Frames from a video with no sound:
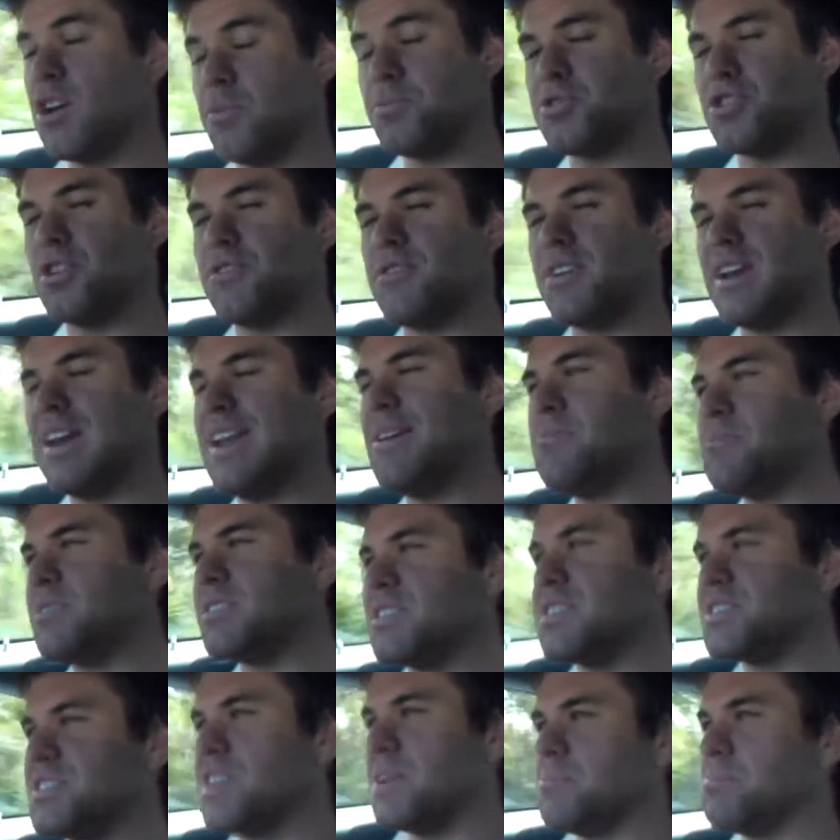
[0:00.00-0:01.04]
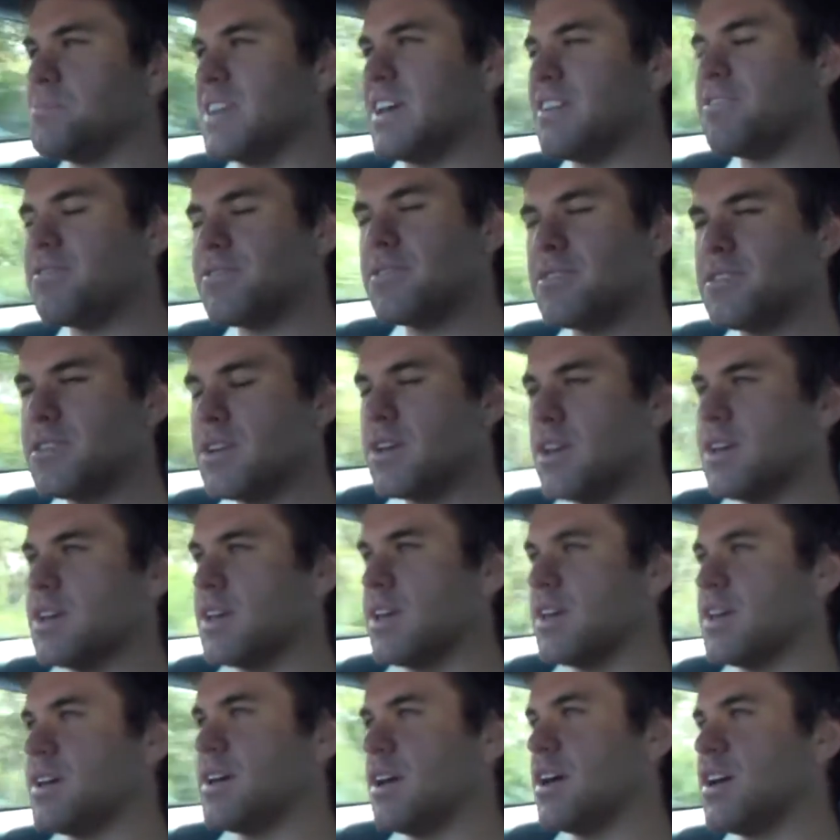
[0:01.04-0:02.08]
option of a limited slip diff,
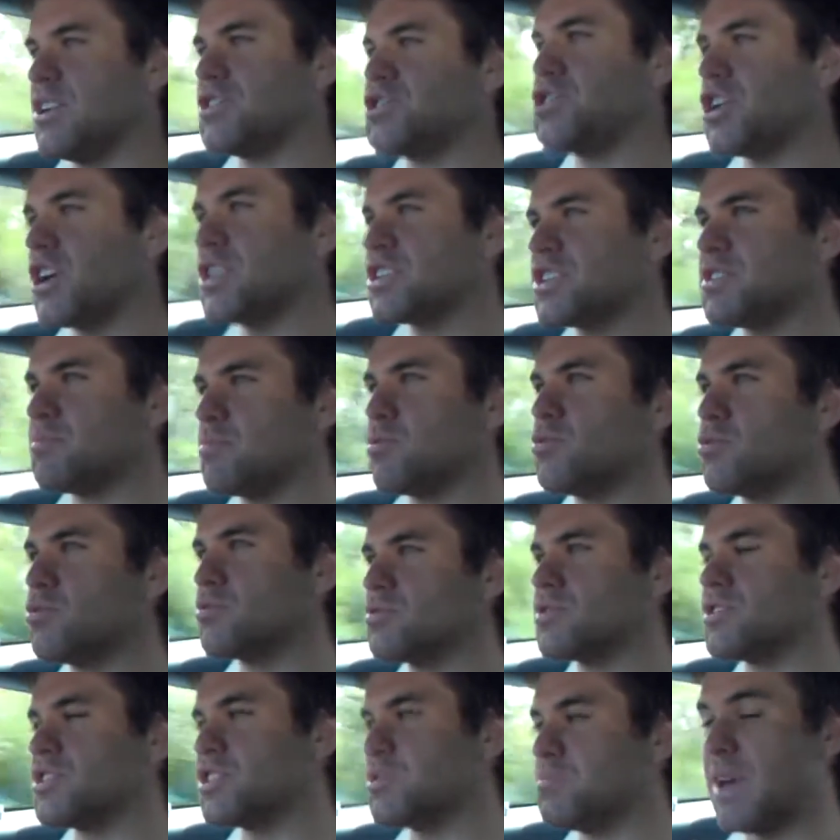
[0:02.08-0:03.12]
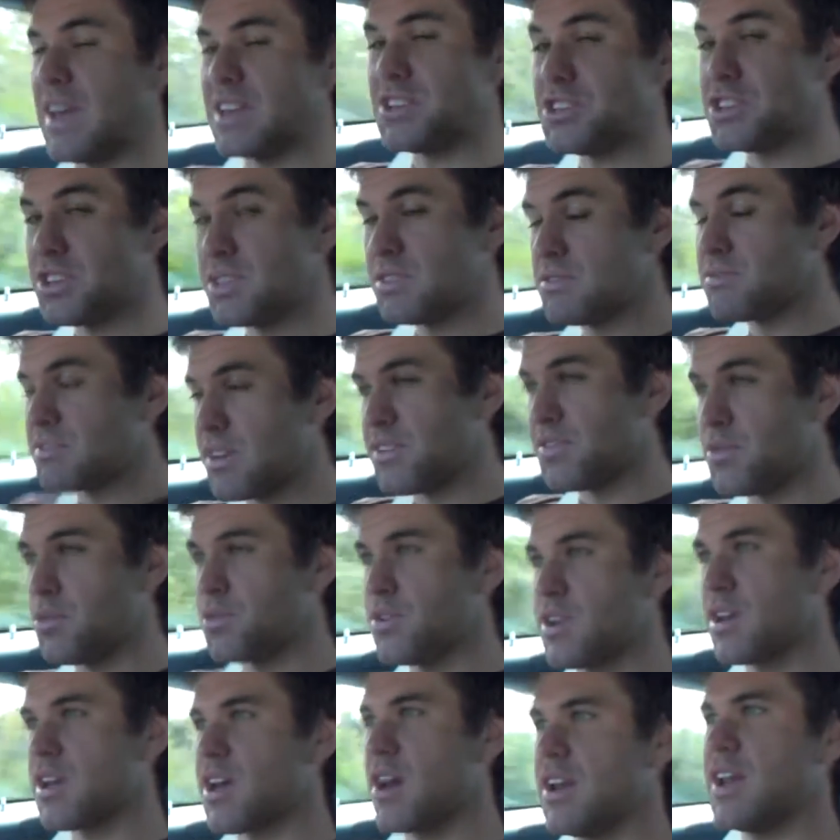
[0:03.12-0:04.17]
adjustable suspension if you
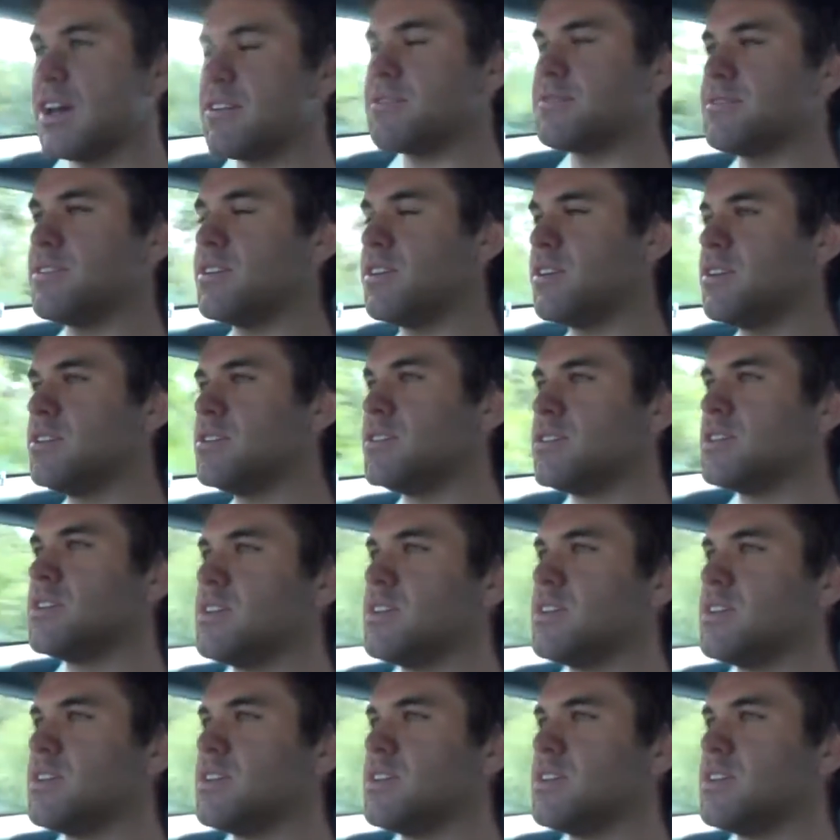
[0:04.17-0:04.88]
want to go that far,